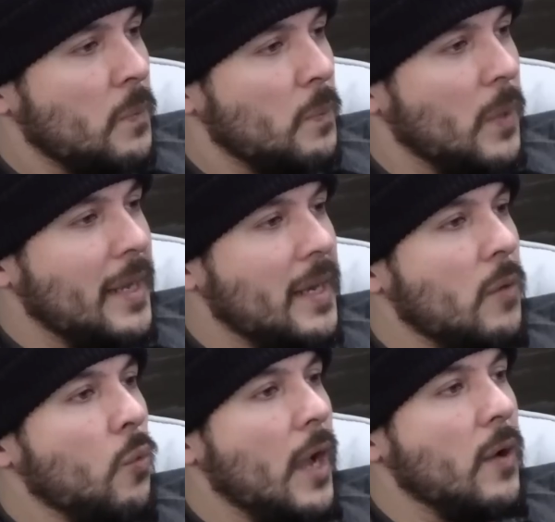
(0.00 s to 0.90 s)
But I mean,
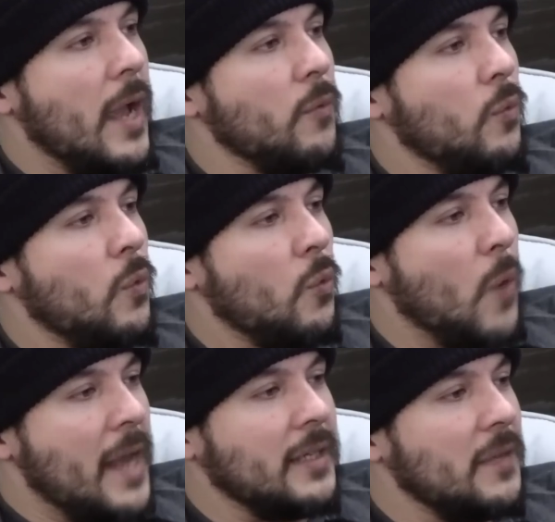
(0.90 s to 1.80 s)

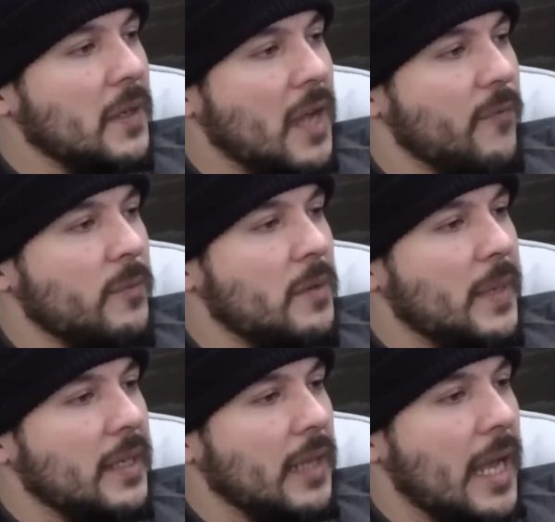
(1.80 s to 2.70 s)
when can the
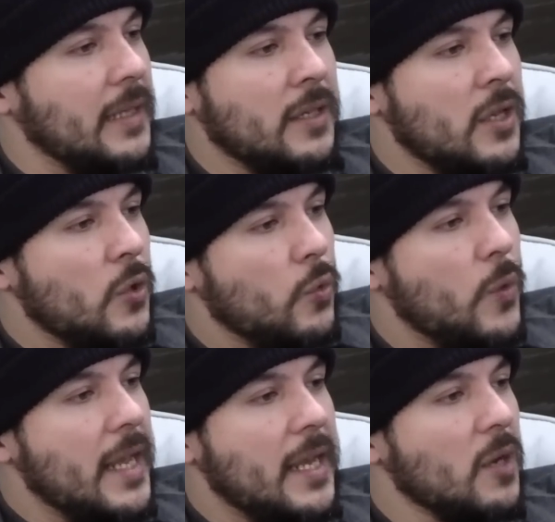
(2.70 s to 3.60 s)
government be like,
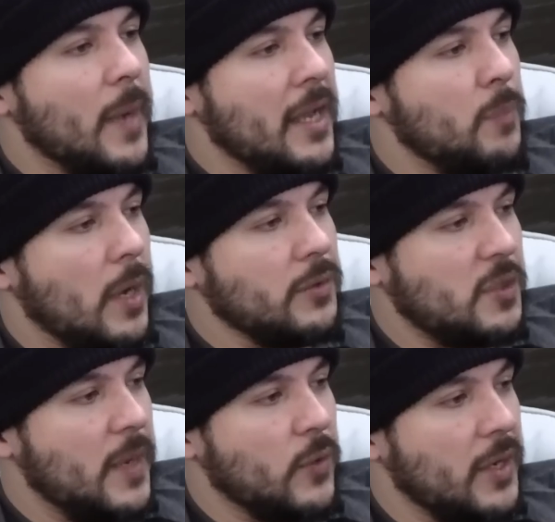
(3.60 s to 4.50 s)
we hereby impose
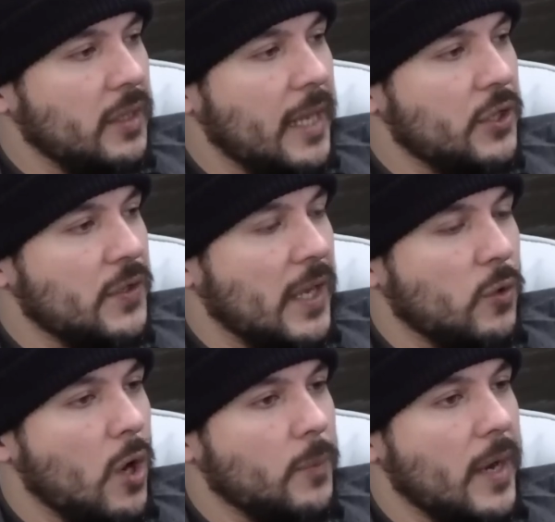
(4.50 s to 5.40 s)
speech regulations
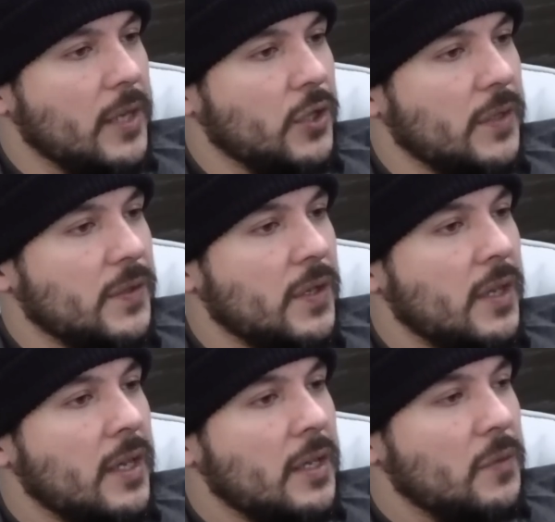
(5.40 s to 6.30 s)
on corporations?
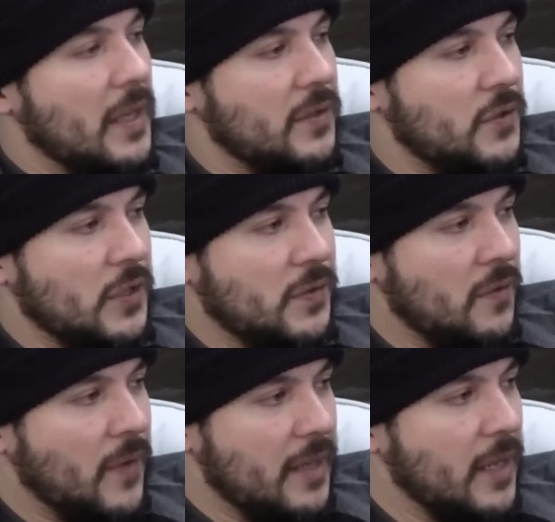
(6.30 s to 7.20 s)
That's
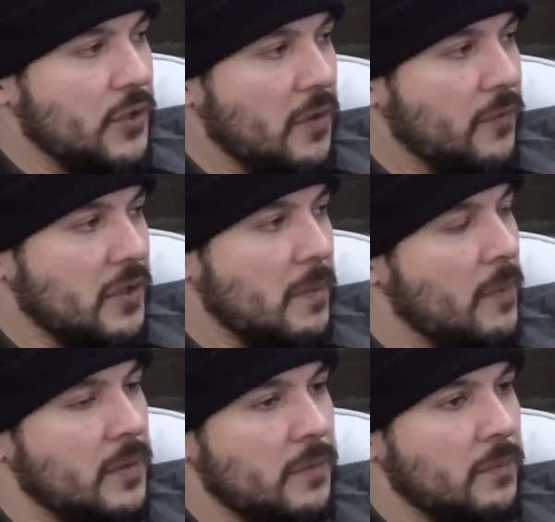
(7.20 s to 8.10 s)
just a violation of the First
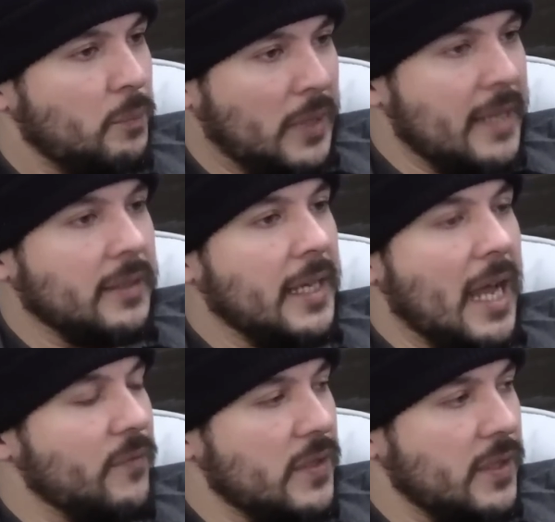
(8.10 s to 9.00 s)
Amendment, plainly and
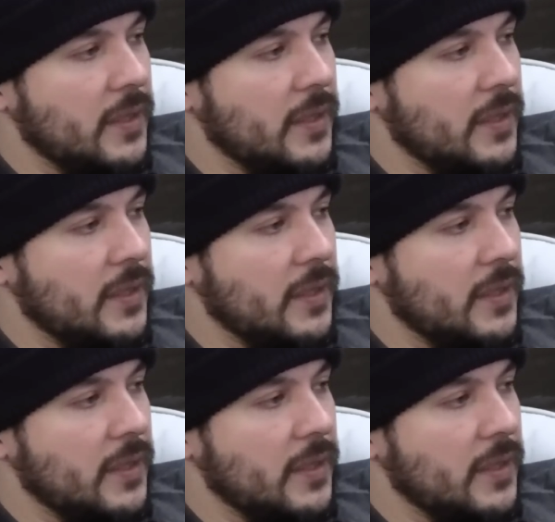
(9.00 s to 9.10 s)
obviously.